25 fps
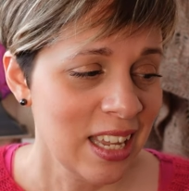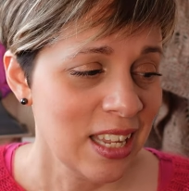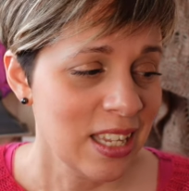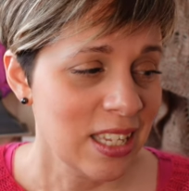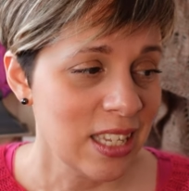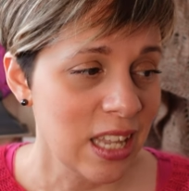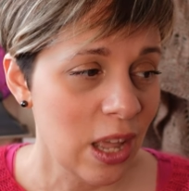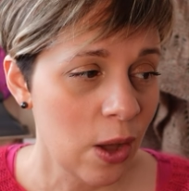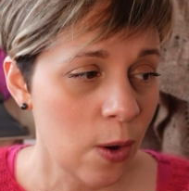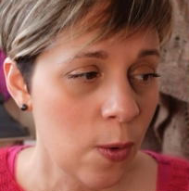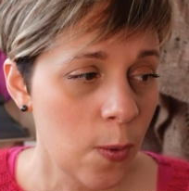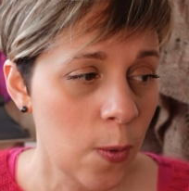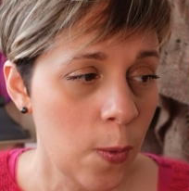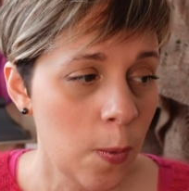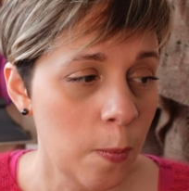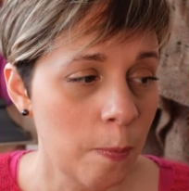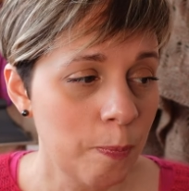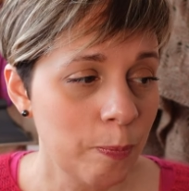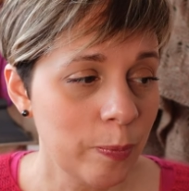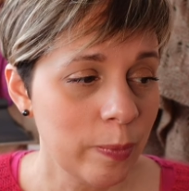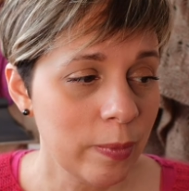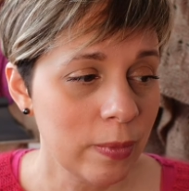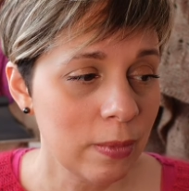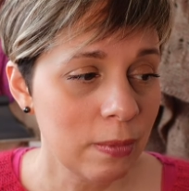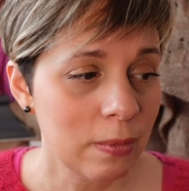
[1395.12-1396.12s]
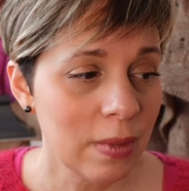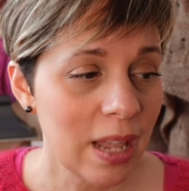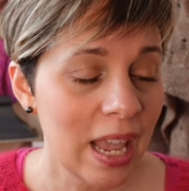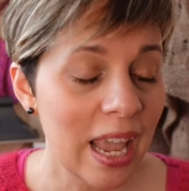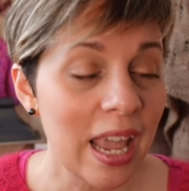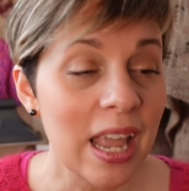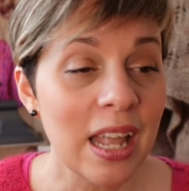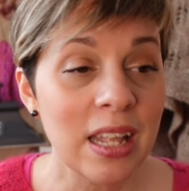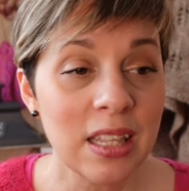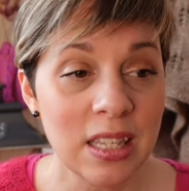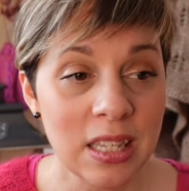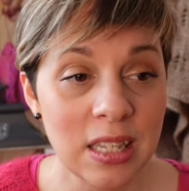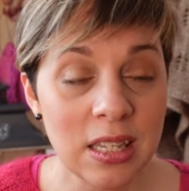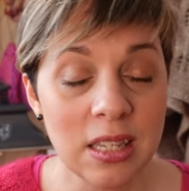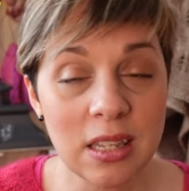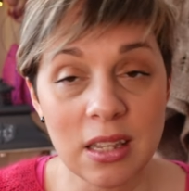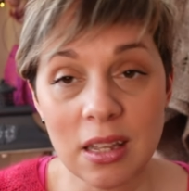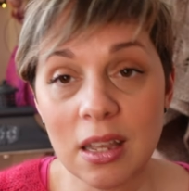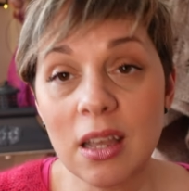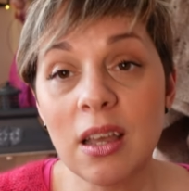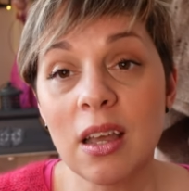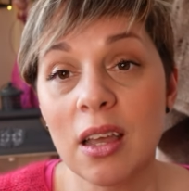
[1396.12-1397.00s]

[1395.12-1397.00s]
So it's